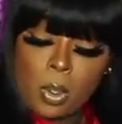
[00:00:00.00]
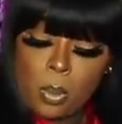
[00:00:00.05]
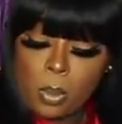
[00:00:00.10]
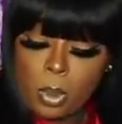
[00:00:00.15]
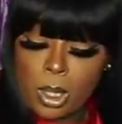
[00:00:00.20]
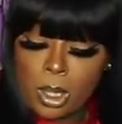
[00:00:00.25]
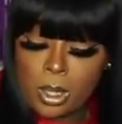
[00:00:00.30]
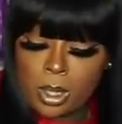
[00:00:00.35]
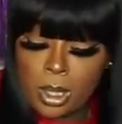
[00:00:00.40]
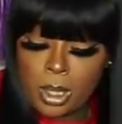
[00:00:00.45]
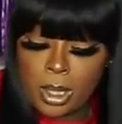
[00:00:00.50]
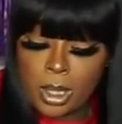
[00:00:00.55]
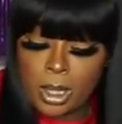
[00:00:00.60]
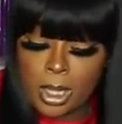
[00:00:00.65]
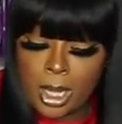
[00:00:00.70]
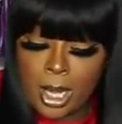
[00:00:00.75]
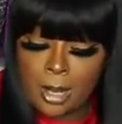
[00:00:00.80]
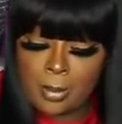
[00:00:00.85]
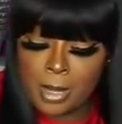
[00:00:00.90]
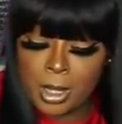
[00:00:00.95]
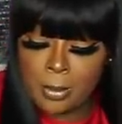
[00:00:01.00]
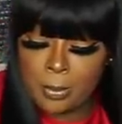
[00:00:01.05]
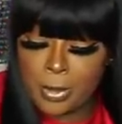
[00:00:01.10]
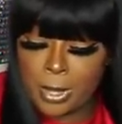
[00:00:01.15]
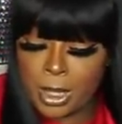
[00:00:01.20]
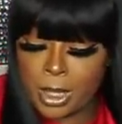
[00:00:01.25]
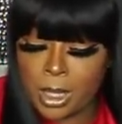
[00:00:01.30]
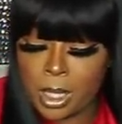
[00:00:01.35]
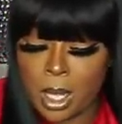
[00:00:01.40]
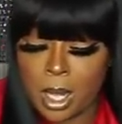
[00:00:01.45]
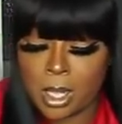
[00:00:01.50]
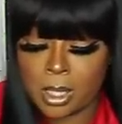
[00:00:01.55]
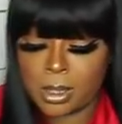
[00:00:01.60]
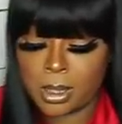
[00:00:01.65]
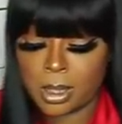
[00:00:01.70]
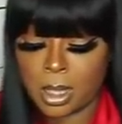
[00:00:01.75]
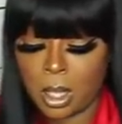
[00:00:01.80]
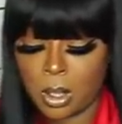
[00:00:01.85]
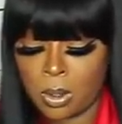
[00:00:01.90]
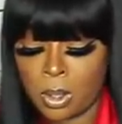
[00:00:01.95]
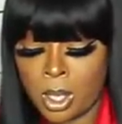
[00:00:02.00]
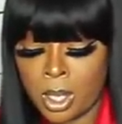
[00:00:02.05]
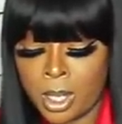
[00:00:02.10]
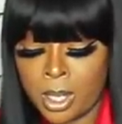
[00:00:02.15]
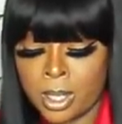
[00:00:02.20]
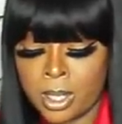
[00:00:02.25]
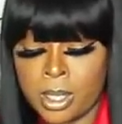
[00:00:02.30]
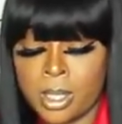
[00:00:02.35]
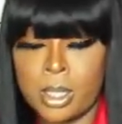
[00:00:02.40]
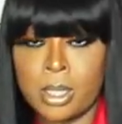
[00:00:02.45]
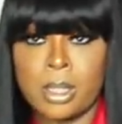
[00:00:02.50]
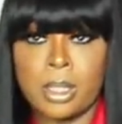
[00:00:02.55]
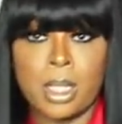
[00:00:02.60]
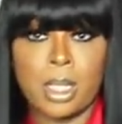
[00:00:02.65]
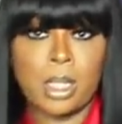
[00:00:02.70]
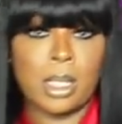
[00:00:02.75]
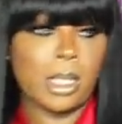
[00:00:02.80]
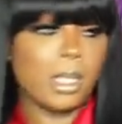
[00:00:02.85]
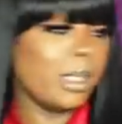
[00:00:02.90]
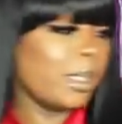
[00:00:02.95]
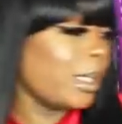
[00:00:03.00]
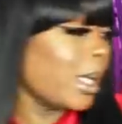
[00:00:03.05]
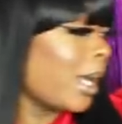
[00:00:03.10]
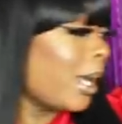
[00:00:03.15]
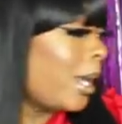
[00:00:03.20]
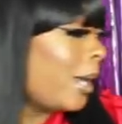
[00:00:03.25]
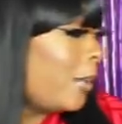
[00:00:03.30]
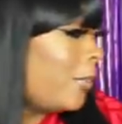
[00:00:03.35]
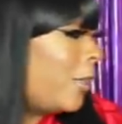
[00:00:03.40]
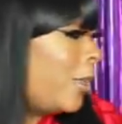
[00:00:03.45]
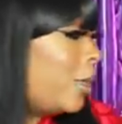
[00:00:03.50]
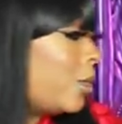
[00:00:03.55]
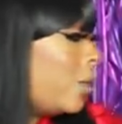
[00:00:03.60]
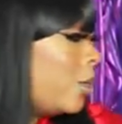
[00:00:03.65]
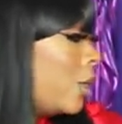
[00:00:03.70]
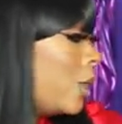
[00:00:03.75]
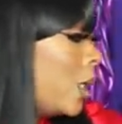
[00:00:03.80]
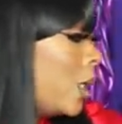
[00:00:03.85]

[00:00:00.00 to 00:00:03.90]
well it came in a pink also good thing is i have pictures